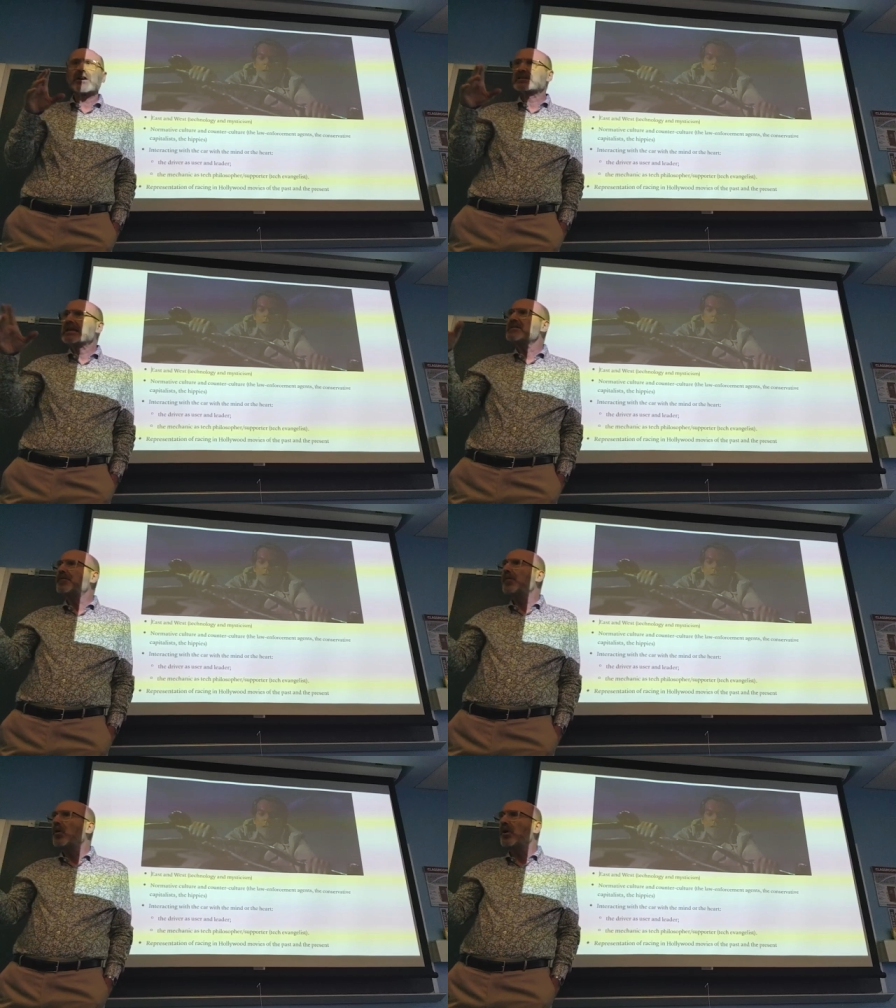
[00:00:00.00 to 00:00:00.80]
are at least
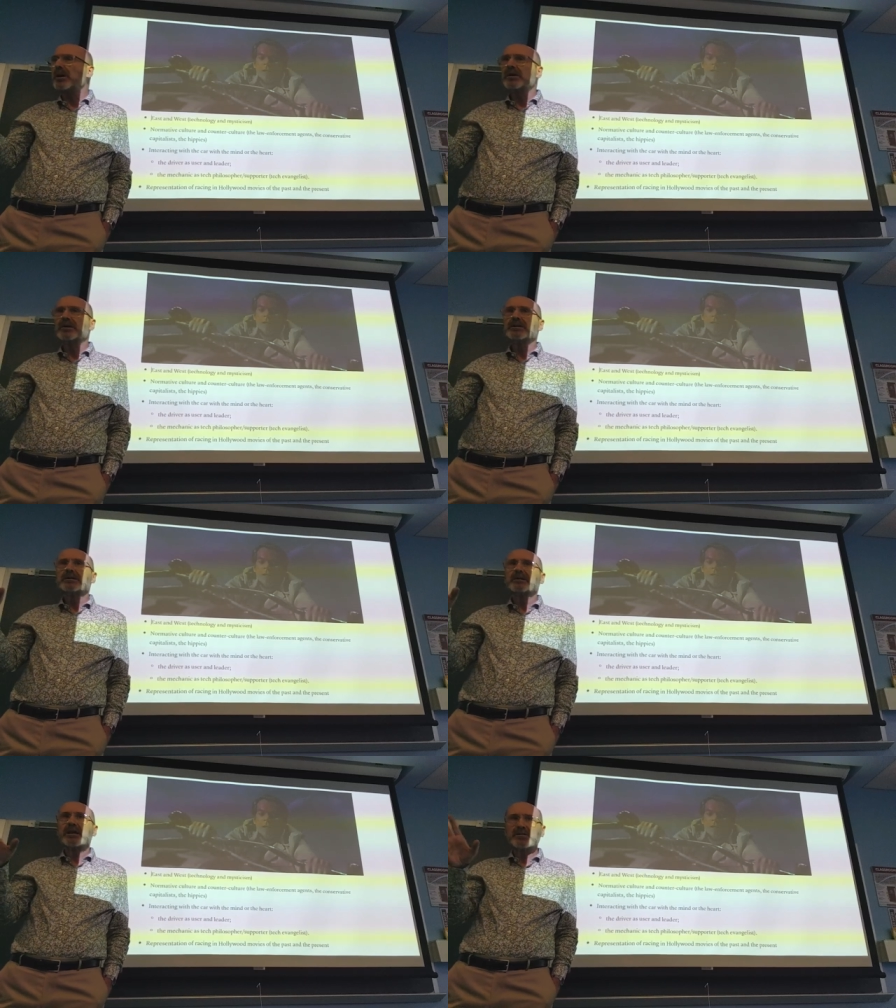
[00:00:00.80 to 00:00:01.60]
four
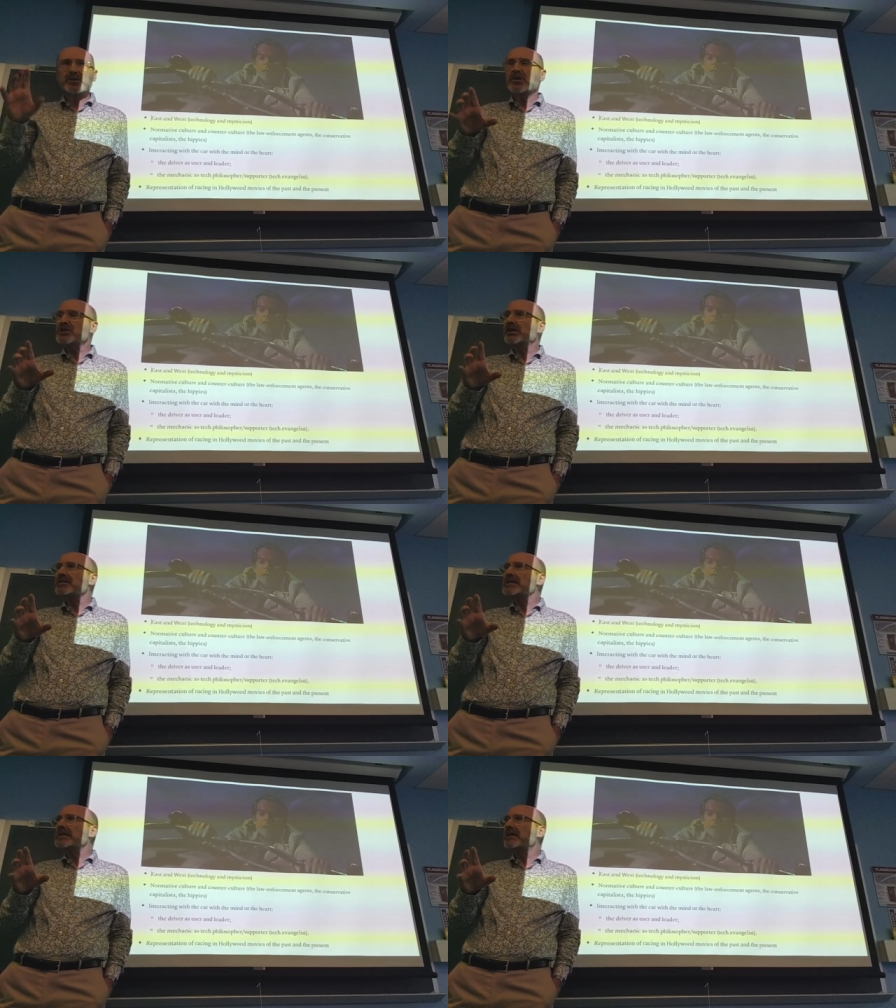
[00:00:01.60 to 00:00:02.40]
in the original
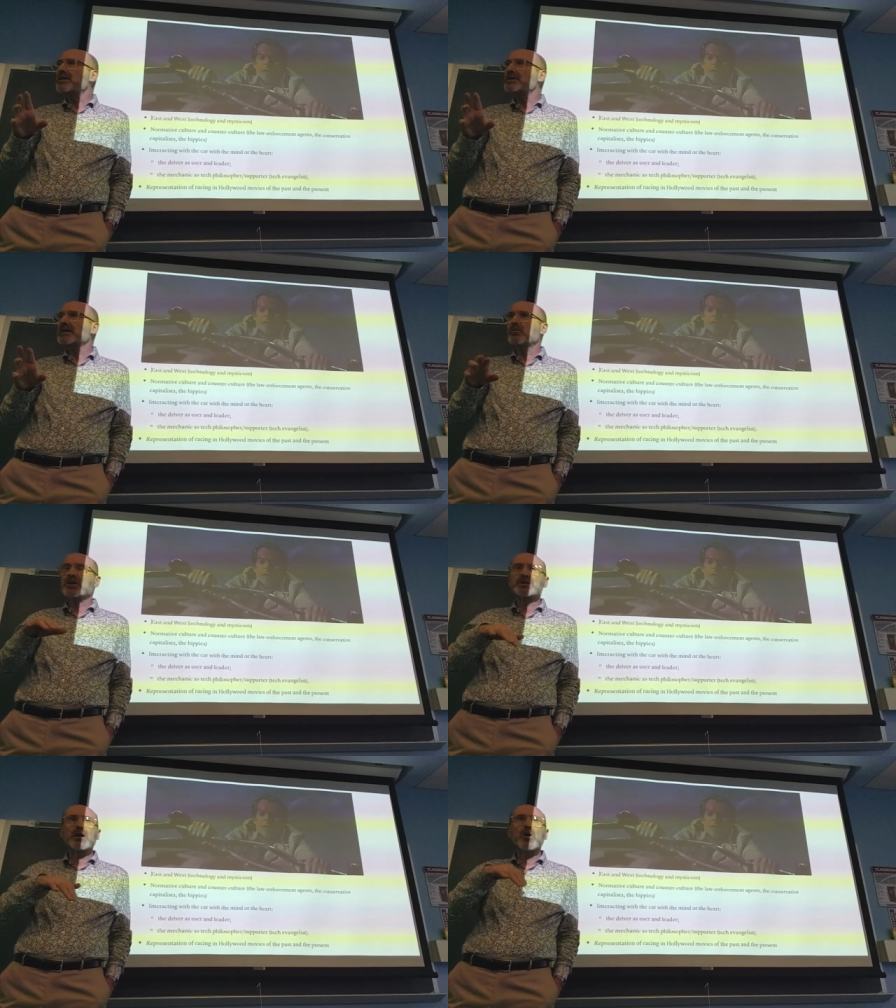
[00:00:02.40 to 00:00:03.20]
series. There
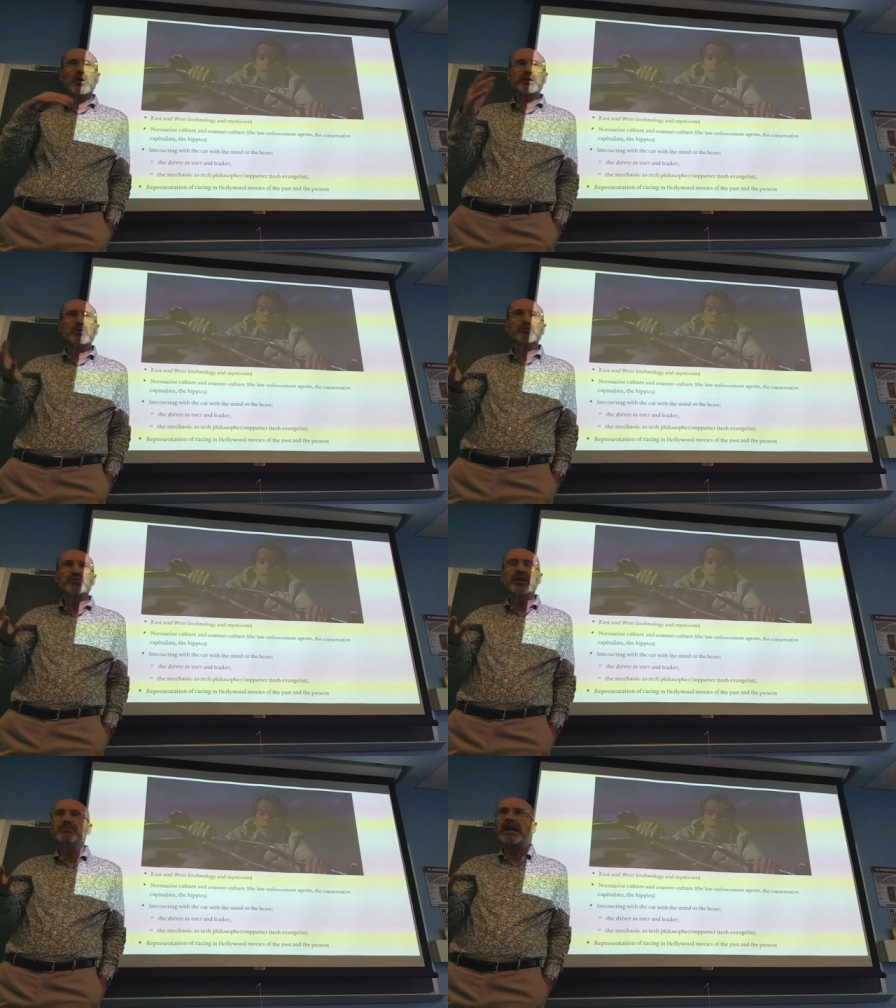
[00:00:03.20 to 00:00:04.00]
was a horrible
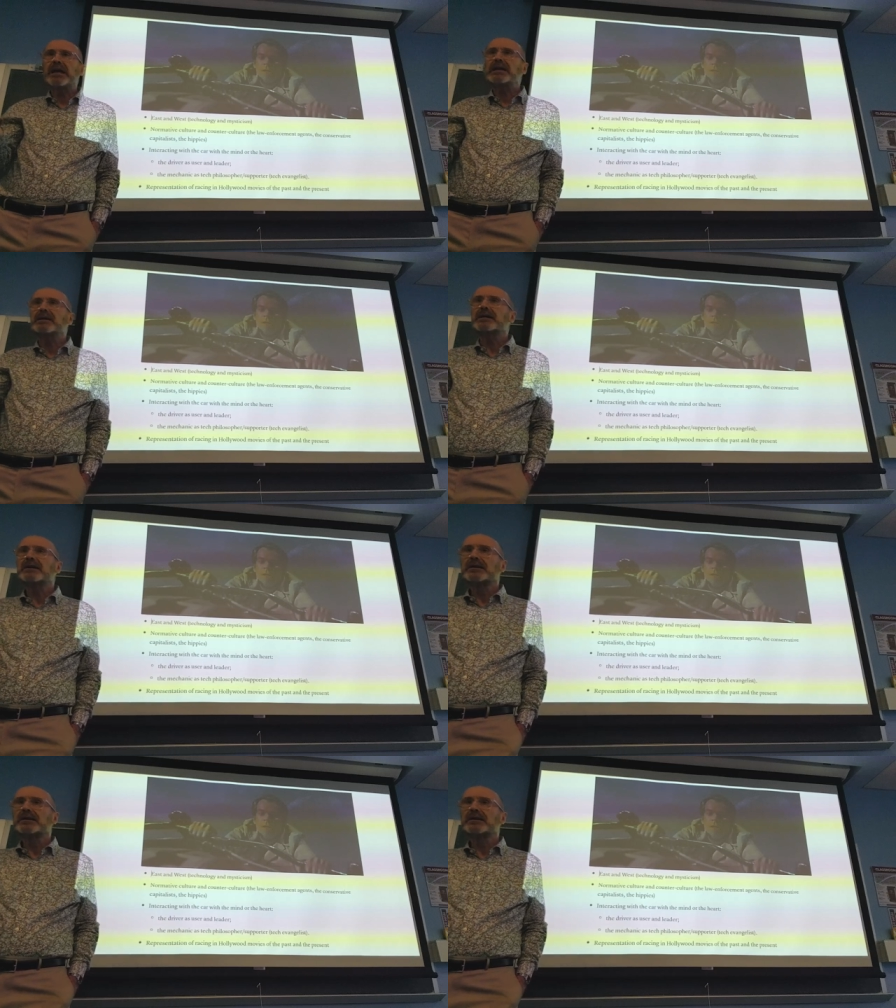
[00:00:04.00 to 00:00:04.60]
remake